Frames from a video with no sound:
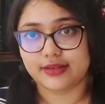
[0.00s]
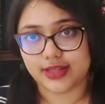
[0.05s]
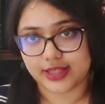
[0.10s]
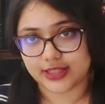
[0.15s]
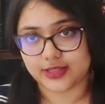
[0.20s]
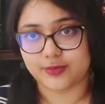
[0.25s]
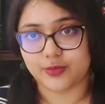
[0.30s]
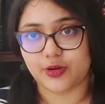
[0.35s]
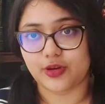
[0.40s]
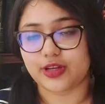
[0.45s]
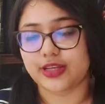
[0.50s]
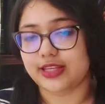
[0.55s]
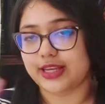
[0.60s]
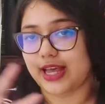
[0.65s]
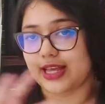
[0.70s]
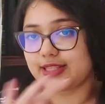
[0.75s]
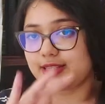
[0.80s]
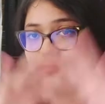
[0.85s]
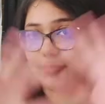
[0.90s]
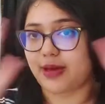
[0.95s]
its book. It
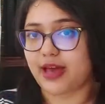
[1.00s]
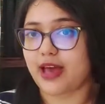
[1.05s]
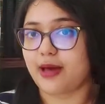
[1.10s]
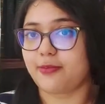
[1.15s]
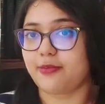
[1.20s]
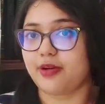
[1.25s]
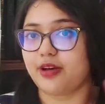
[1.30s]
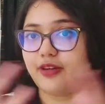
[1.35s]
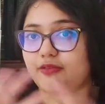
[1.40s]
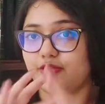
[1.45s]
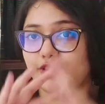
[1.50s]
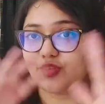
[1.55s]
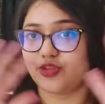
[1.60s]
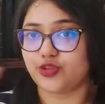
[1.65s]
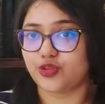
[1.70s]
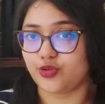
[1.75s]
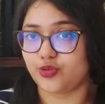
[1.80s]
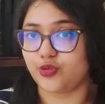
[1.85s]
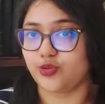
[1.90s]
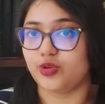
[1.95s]
has a map of the
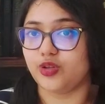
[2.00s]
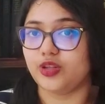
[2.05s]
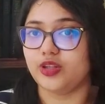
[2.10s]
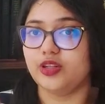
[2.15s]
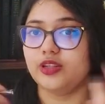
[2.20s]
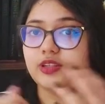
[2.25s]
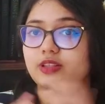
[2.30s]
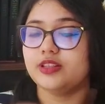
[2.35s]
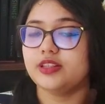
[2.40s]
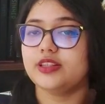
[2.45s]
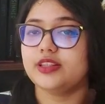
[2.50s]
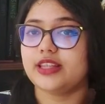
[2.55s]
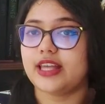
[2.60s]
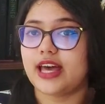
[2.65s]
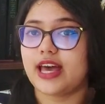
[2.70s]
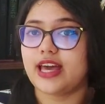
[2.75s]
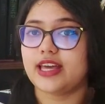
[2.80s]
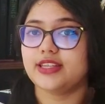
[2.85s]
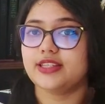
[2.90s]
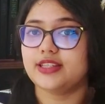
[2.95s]
school
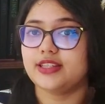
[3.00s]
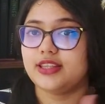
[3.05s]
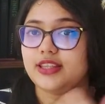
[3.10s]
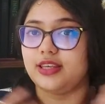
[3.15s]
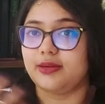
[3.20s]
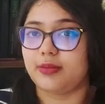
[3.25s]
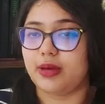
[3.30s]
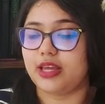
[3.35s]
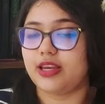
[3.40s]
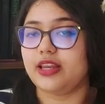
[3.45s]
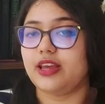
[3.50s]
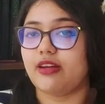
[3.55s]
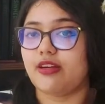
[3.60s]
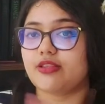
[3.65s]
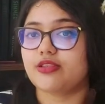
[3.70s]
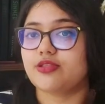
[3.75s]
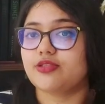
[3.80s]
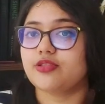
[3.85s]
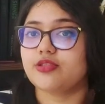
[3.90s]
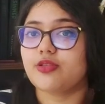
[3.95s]
that the main
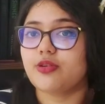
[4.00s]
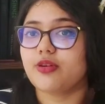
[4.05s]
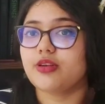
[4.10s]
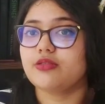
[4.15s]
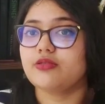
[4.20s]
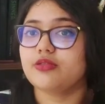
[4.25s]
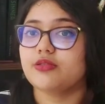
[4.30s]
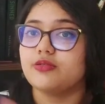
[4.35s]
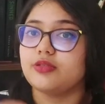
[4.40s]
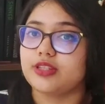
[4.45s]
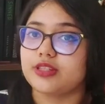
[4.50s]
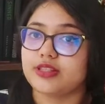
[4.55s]
character is going through.